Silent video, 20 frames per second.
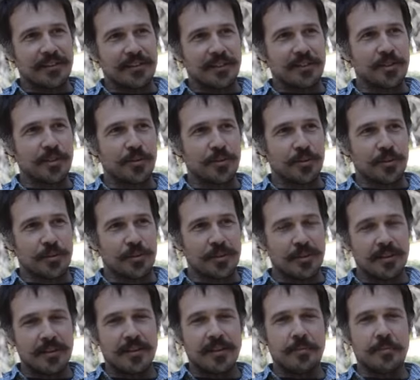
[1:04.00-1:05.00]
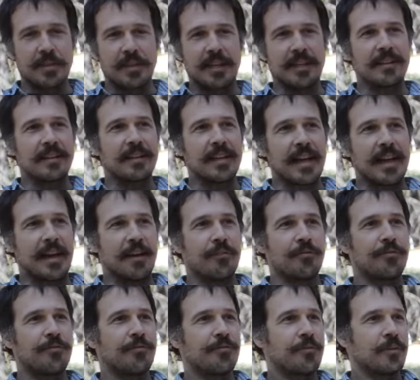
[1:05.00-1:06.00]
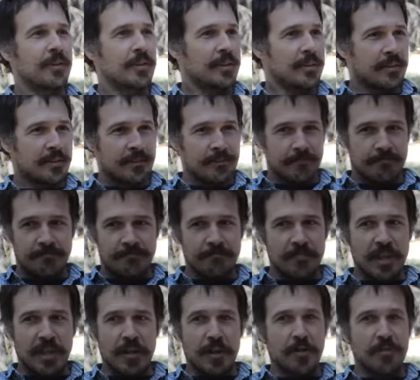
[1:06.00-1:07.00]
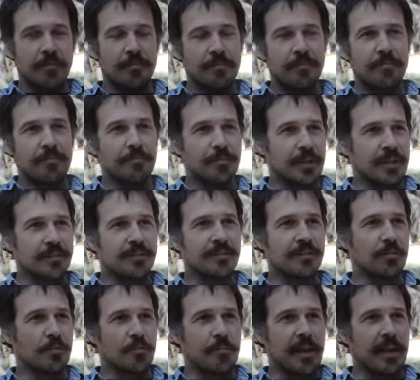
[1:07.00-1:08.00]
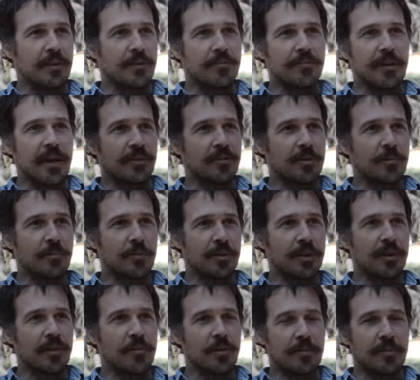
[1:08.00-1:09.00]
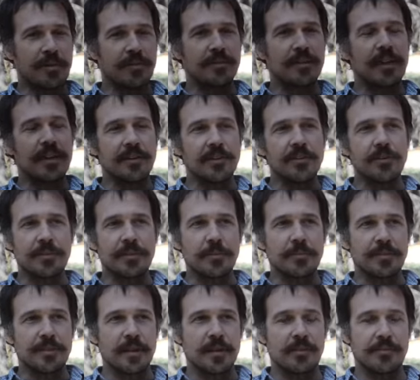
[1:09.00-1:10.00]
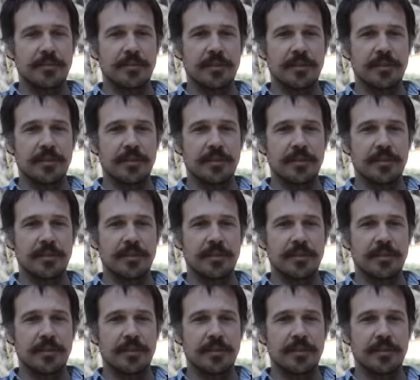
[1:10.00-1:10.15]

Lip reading: to do, but they didn't have places that were manufacturing brewing equipment, so they had to do it themselves.